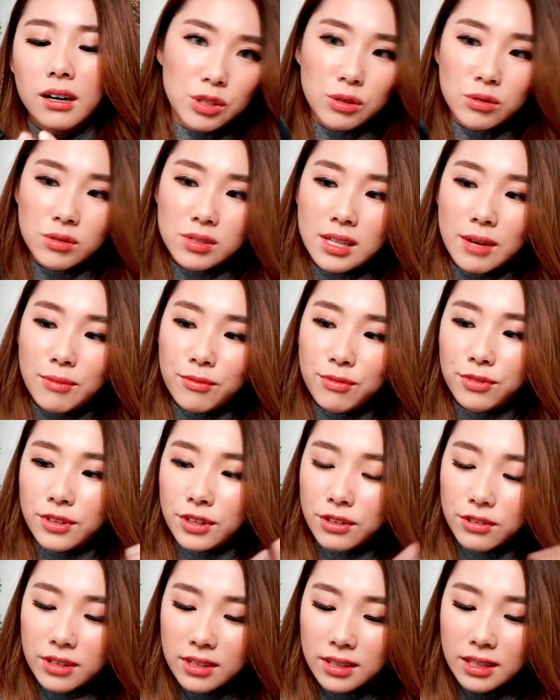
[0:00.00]
you know, some
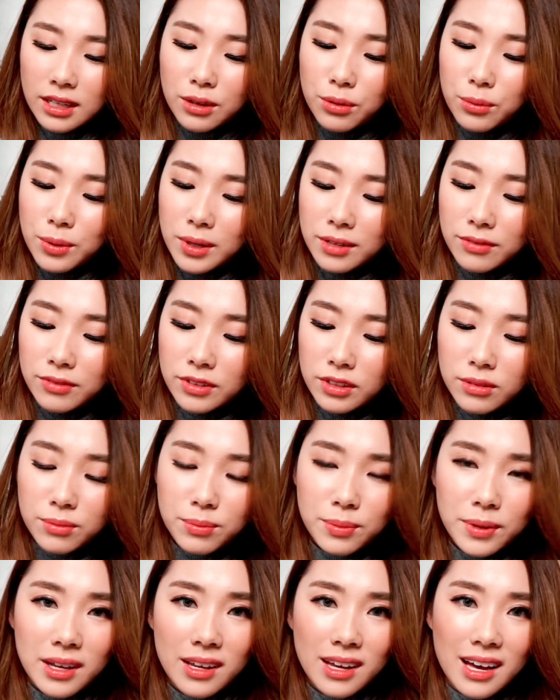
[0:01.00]
furry thing or
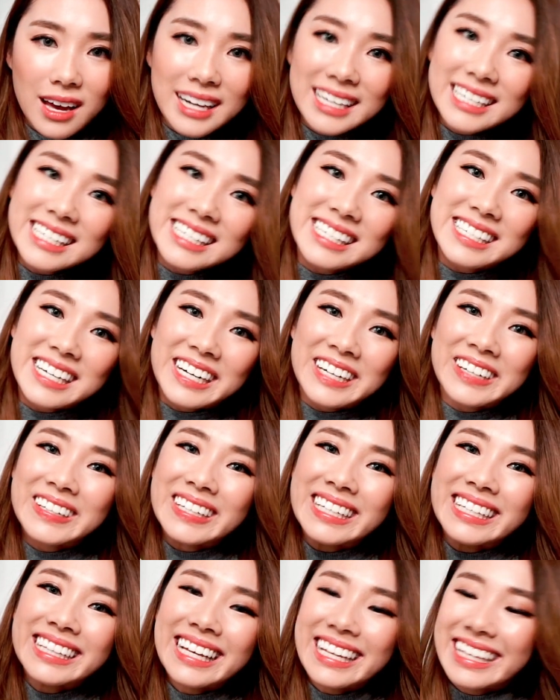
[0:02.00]
whatever. But I just
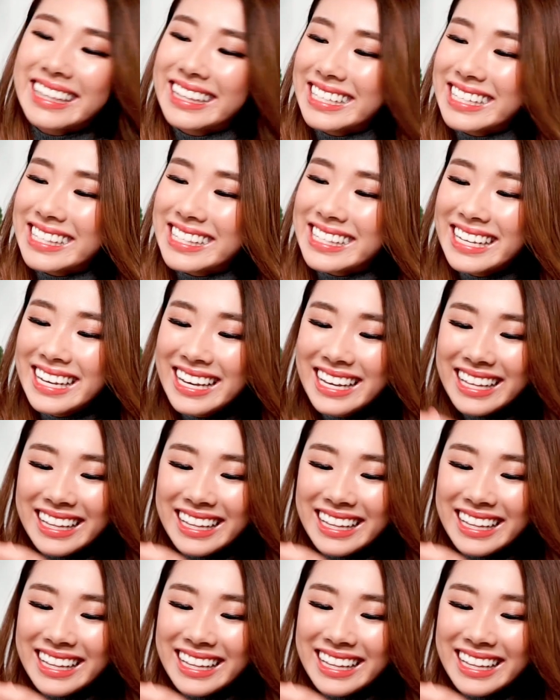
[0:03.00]
generally like this.